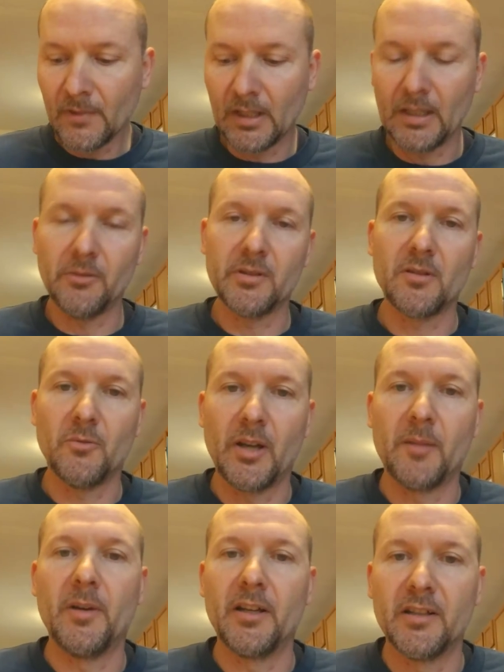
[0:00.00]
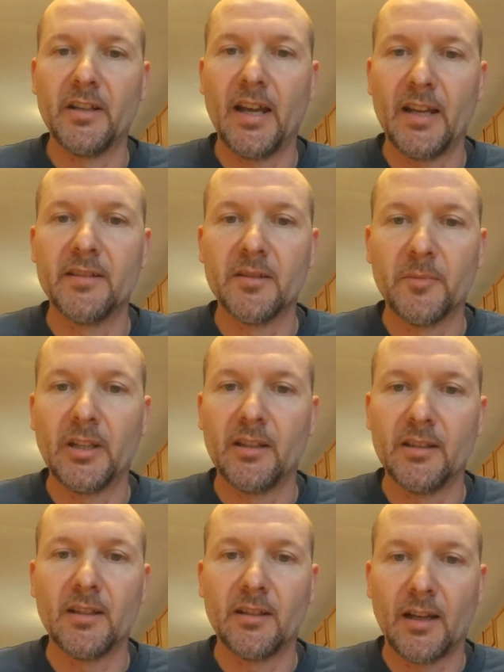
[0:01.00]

He was a way better dad to me than